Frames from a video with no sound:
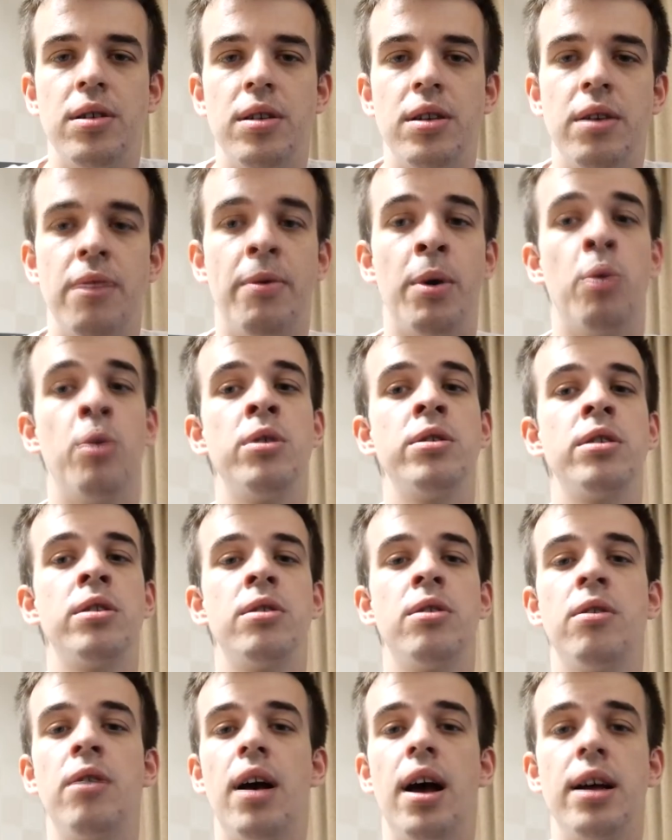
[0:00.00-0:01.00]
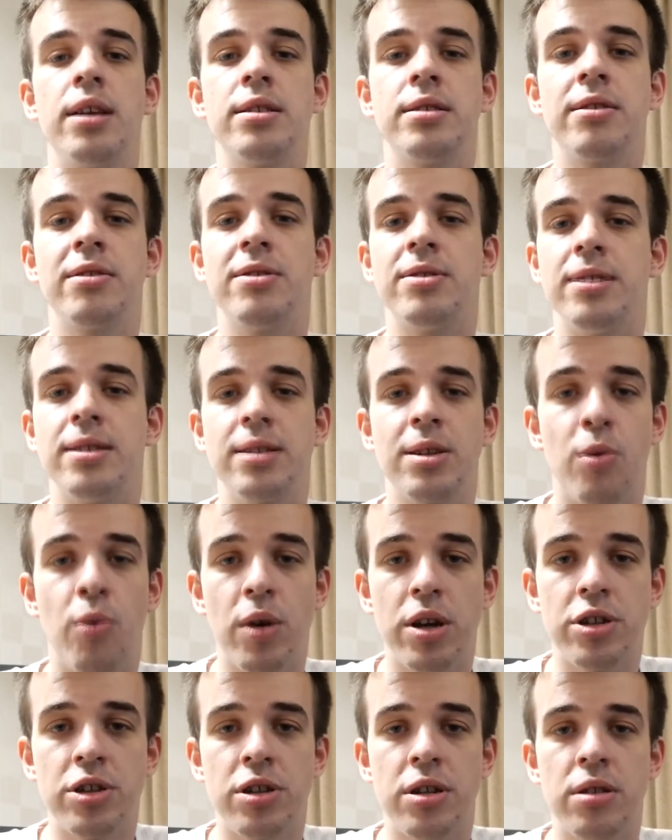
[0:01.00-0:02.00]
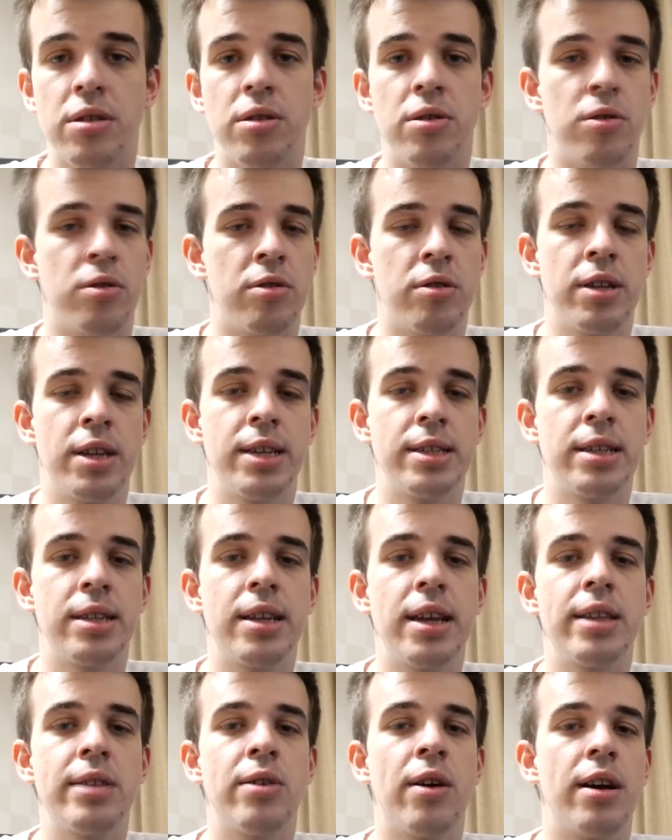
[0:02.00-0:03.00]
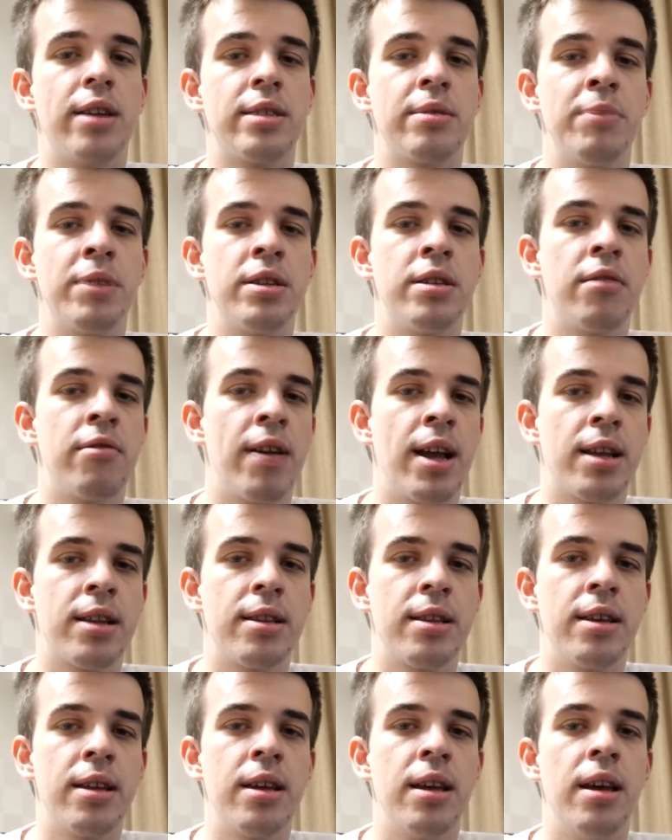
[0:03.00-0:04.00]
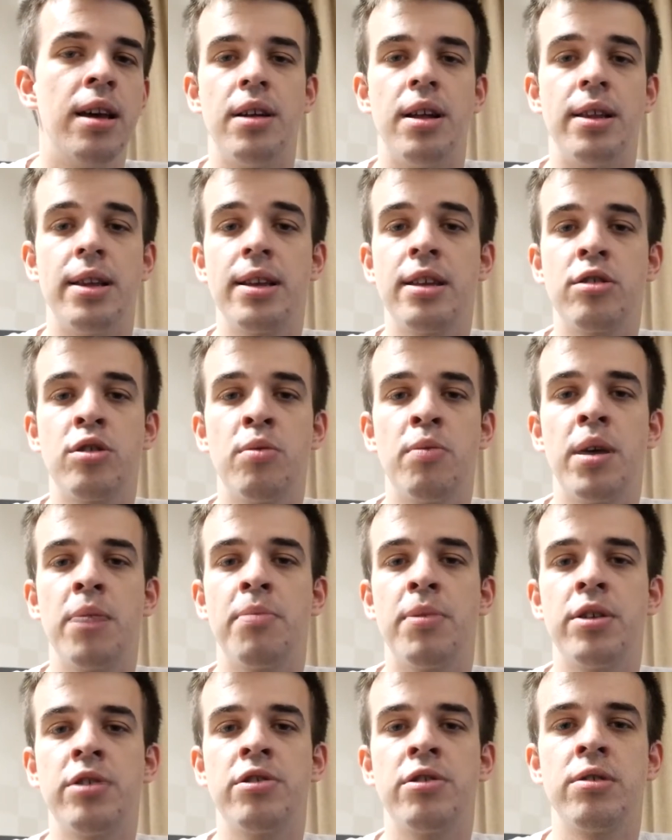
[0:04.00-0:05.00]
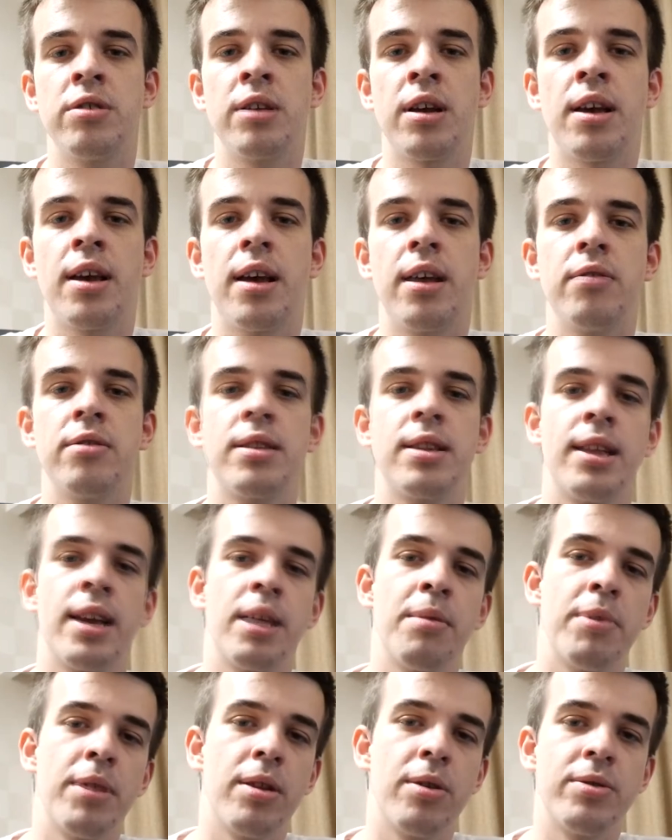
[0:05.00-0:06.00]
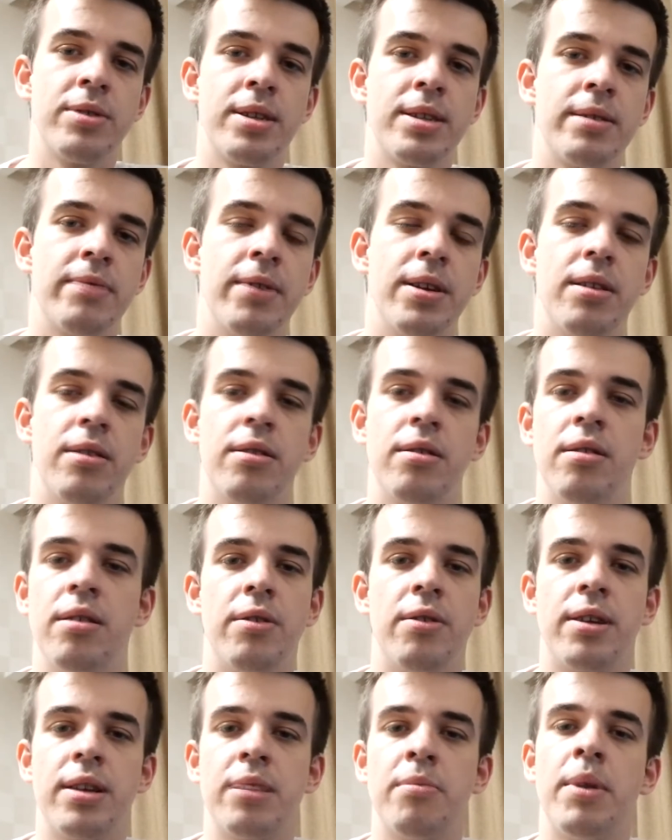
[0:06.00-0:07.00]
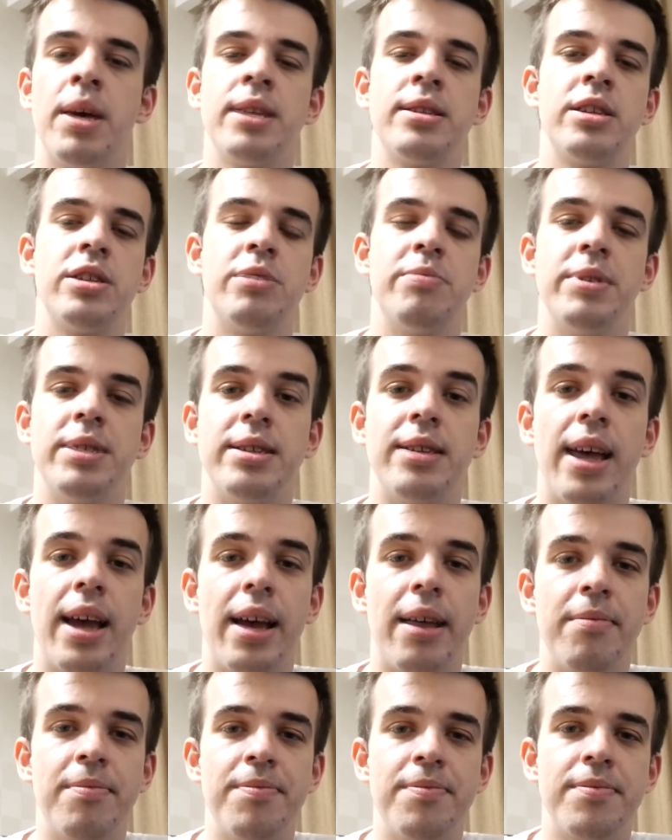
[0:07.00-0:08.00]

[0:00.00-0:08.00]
If you want to know answer on this question, do not hesitate to ask me directly. Link to my Patreon account like below this video, you can message me there.